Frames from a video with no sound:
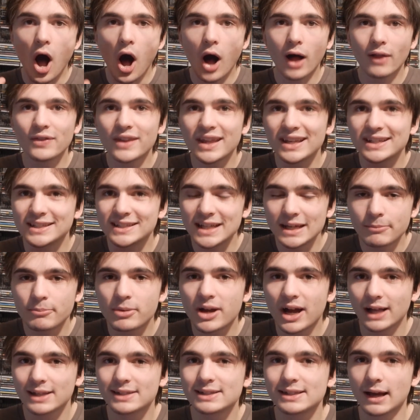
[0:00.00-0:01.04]
on the deep
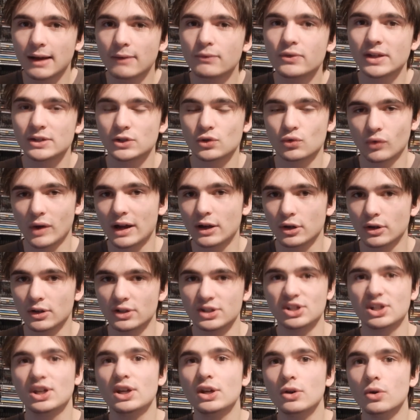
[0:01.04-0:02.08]
cuts of this
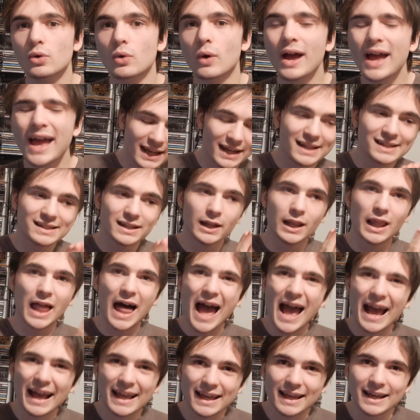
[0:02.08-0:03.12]
record too. It is
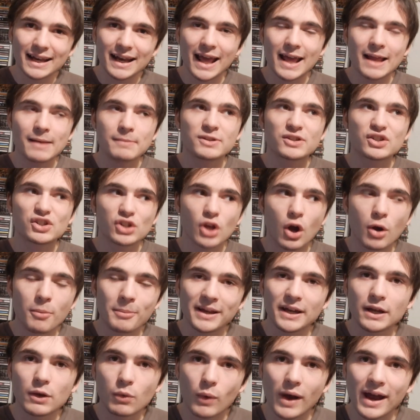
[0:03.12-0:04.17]
lacking in so
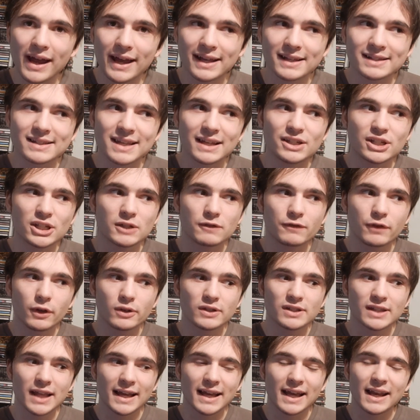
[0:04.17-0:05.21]
many ways and just
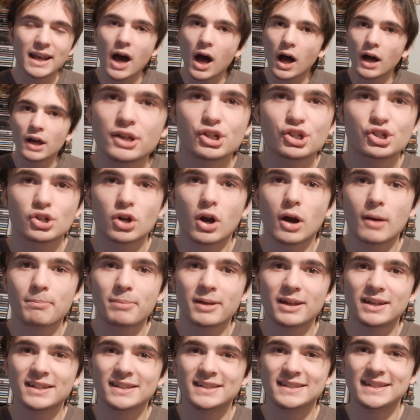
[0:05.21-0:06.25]
feels like an
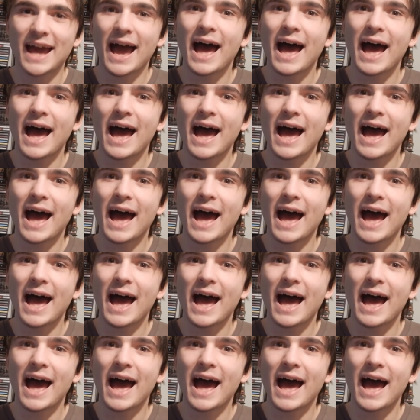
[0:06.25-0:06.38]
unsharpened